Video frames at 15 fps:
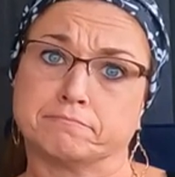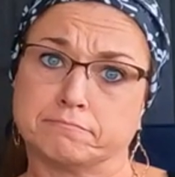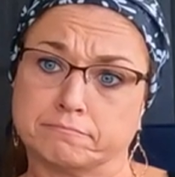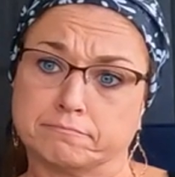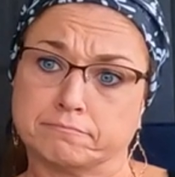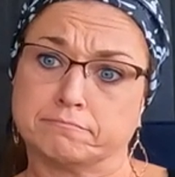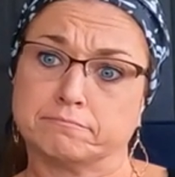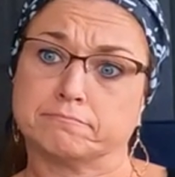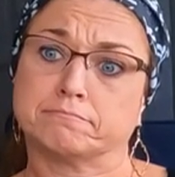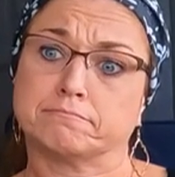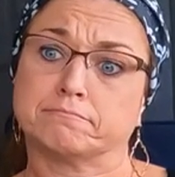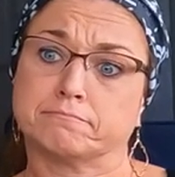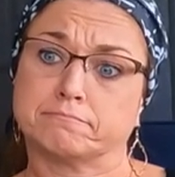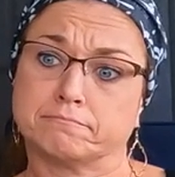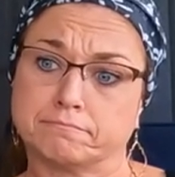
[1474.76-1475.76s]

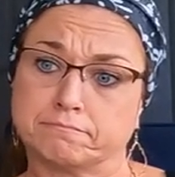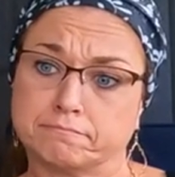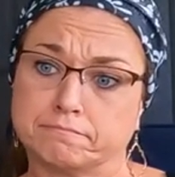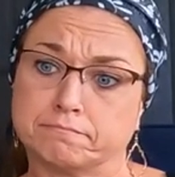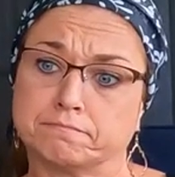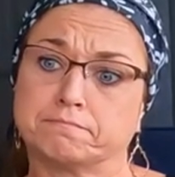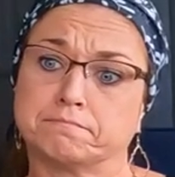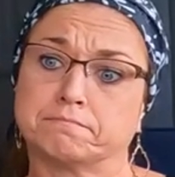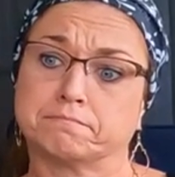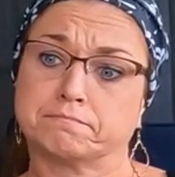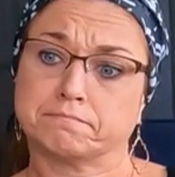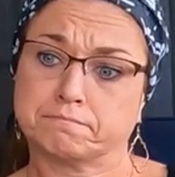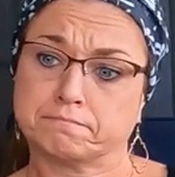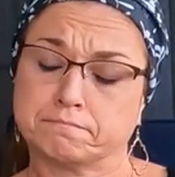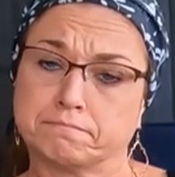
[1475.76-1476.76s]

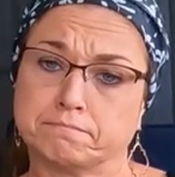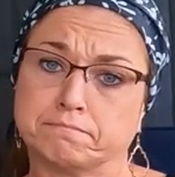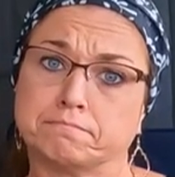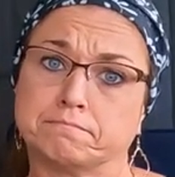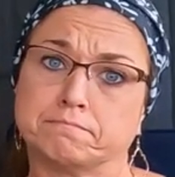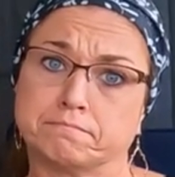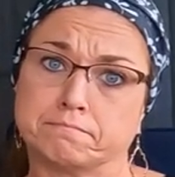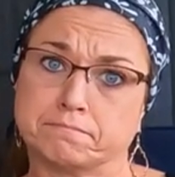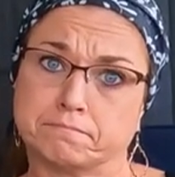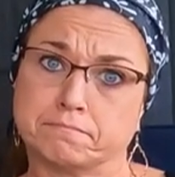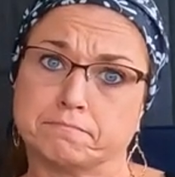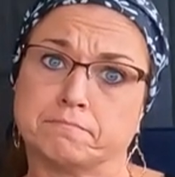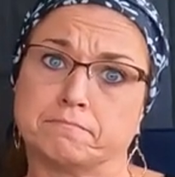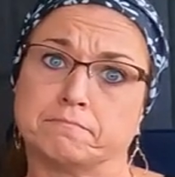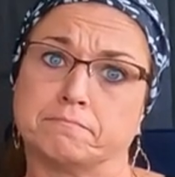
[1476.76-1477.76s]

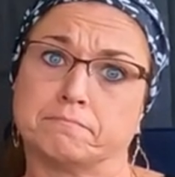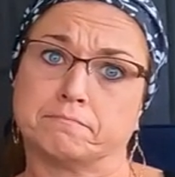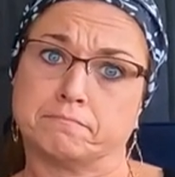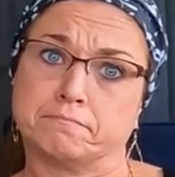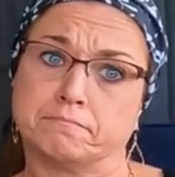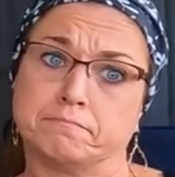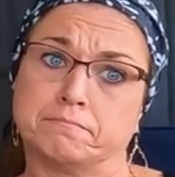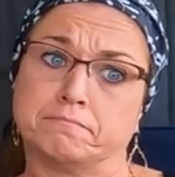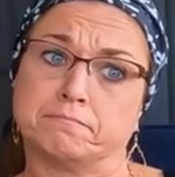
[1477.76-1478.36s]
This person isn't speaking.